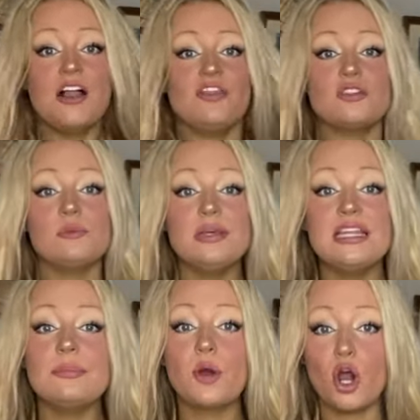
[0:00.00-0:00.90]
This would be
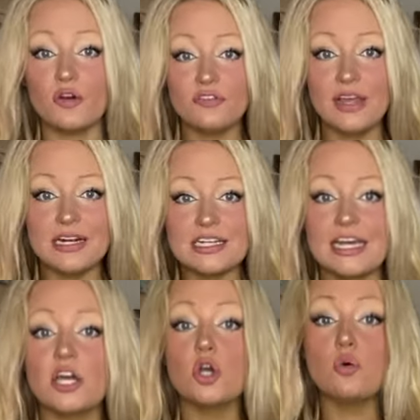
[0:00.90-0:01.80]
the perfect
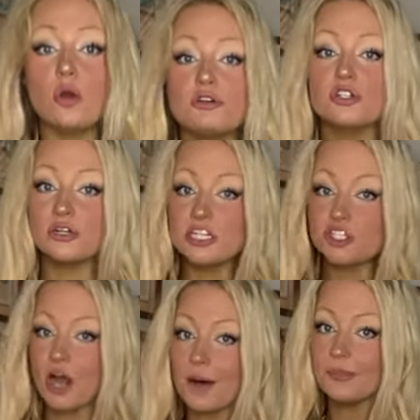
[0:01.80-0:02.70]
like grocery
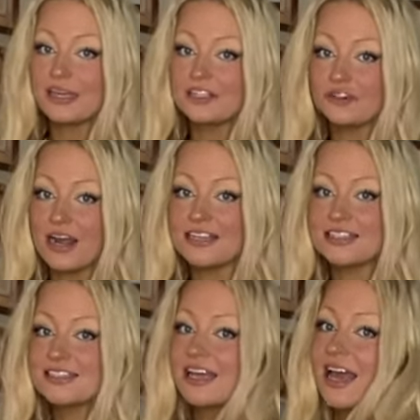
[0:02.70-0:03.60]
shopping dress.